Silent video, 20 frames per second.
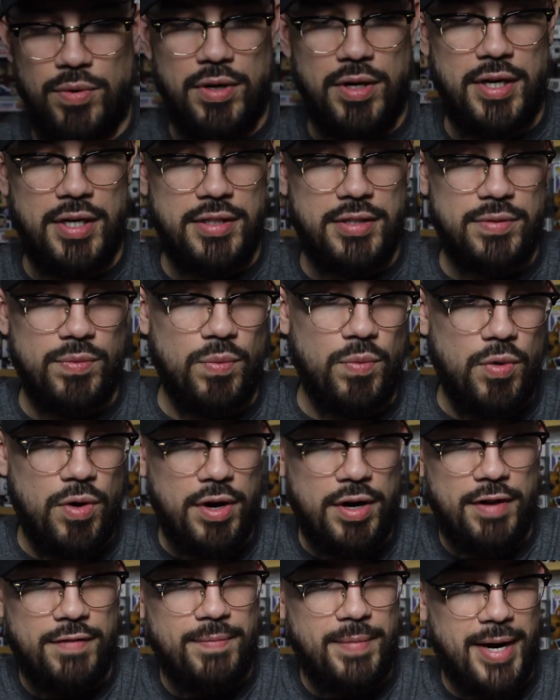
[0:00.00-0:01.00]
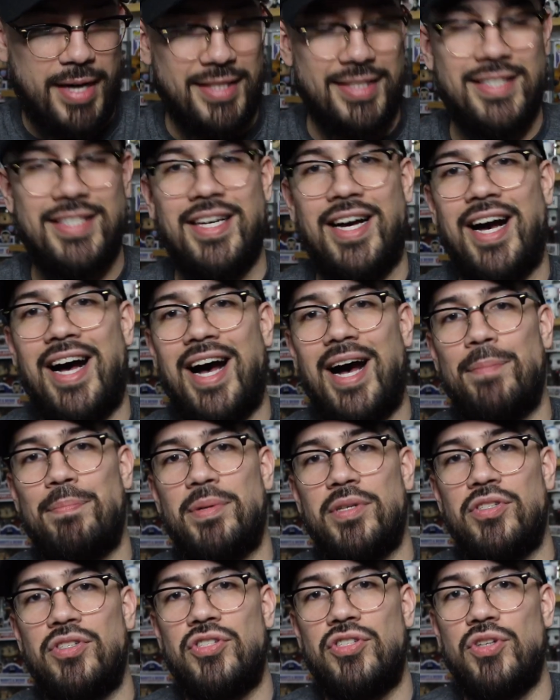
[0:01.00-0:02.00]
was one of my
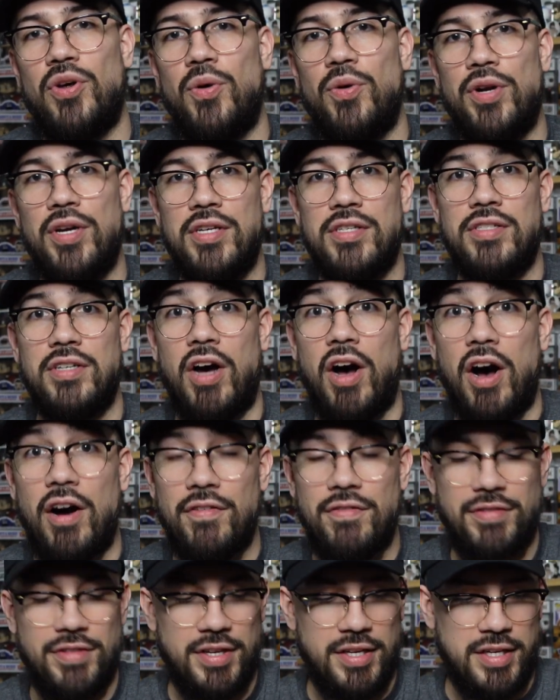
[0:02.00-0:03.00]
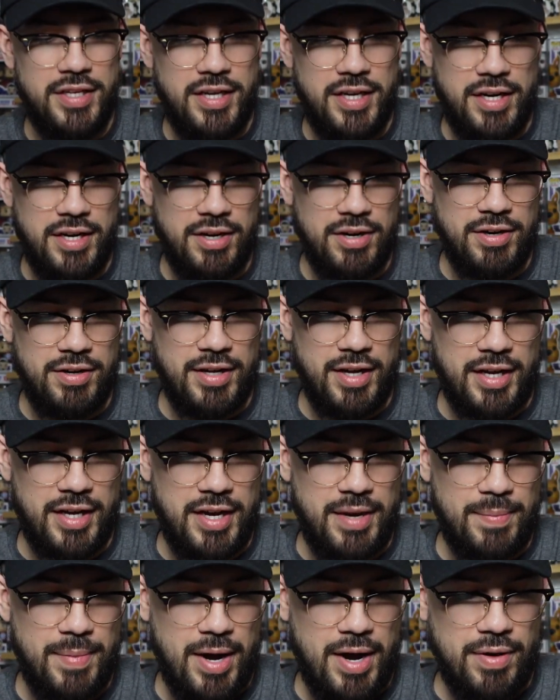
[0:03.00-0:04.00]
top sodas of the year that
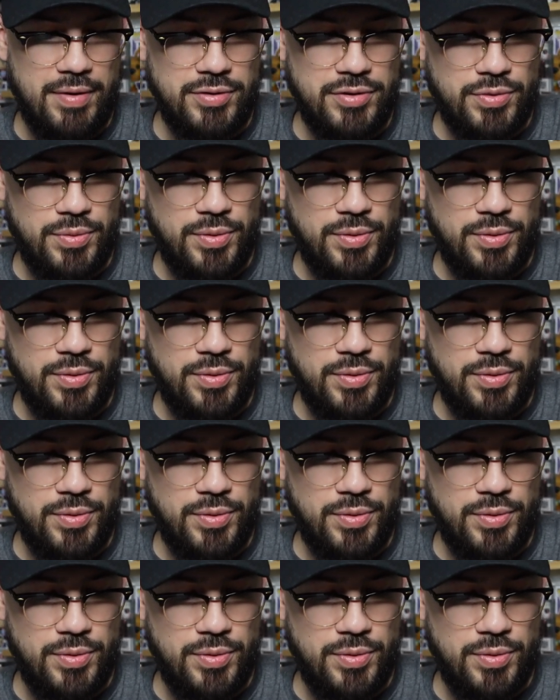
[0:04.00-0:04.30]
came out in